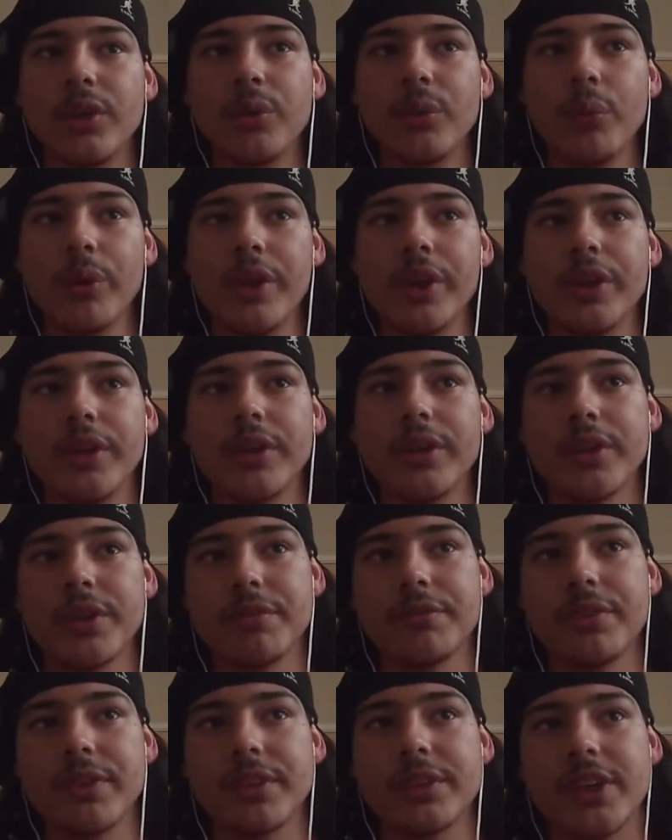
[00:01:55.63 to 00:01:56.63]
we did good the
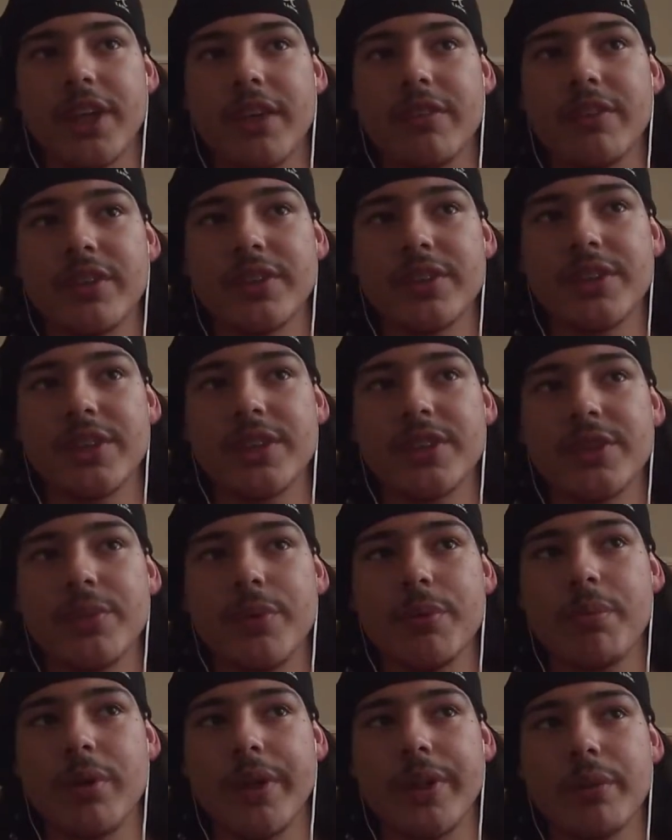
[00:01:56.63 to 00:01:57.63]
first game of the season.
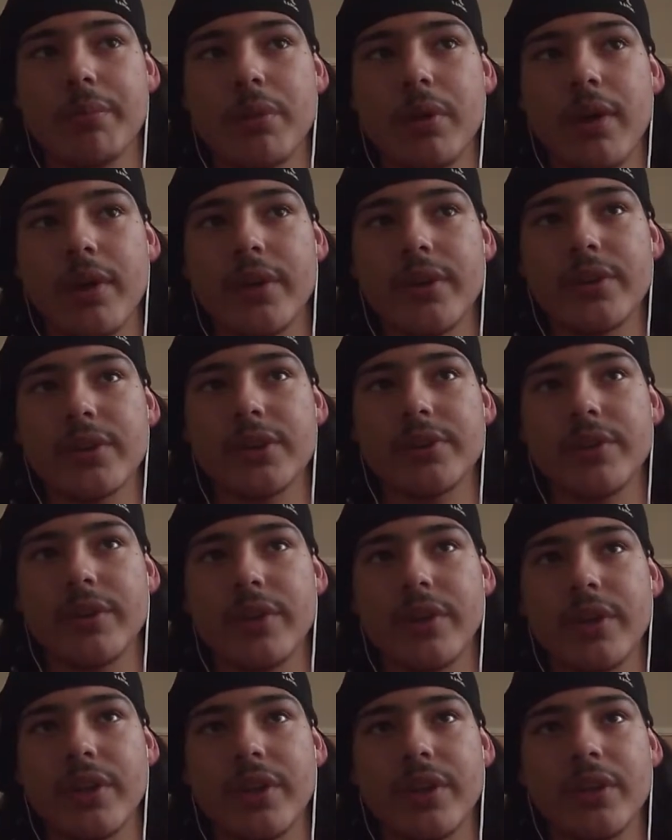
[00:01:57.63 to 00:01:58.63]
We played the Broncos for
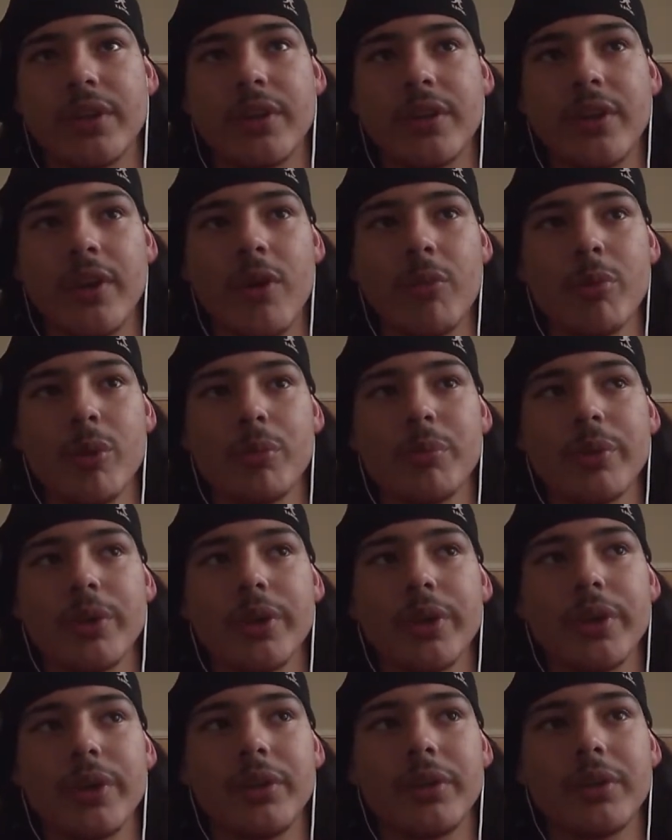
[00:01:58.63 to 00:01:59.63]
the home
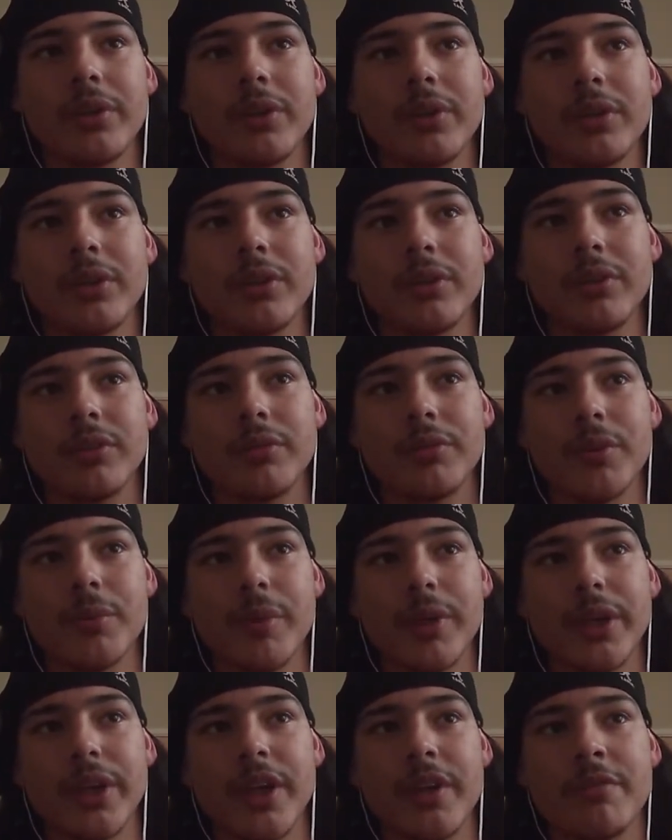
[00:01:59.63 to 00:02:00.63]
opener for
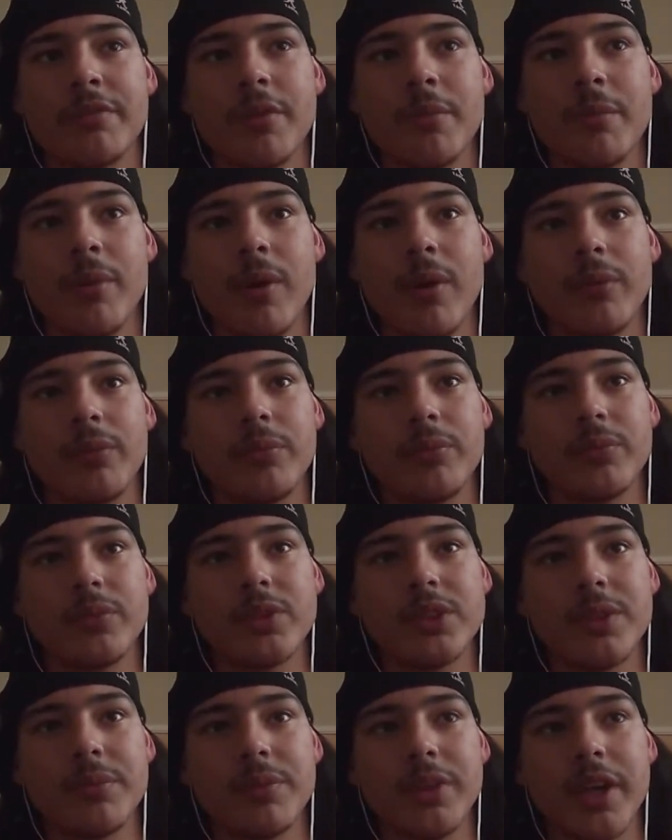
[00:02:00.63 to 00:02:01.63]
Monday Night Football
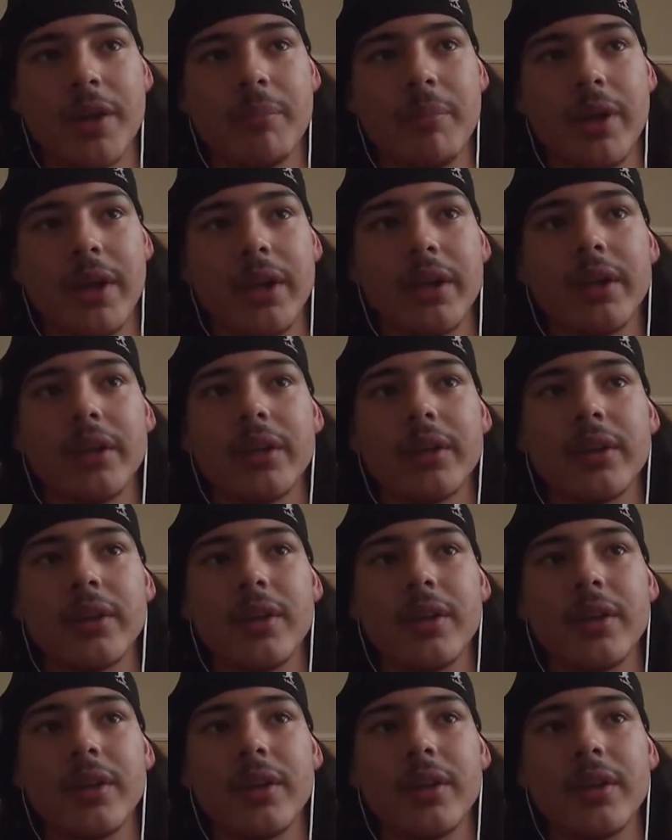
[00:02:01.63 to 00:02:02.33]
some time back.